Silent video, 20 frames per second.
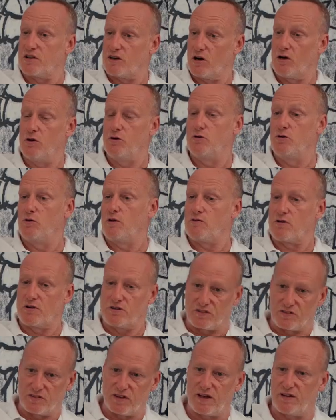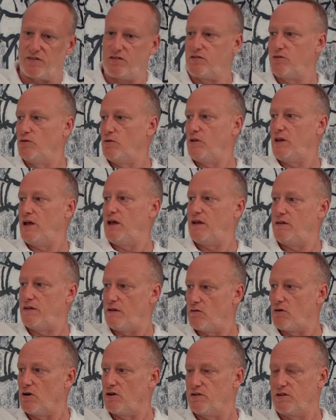code, or they're writing tests, or
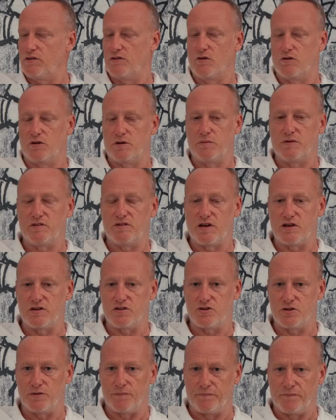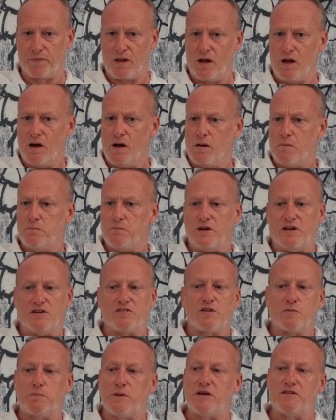they're writing documentation. But it's
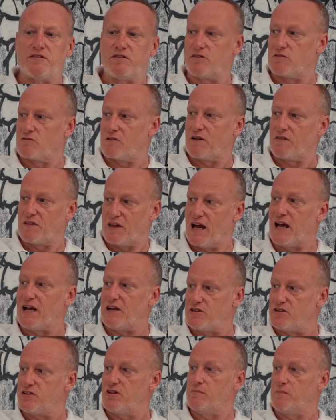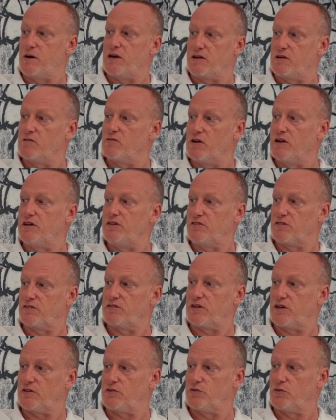the pieces around the edge that make a really
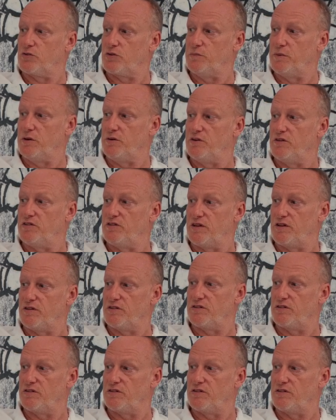successful community.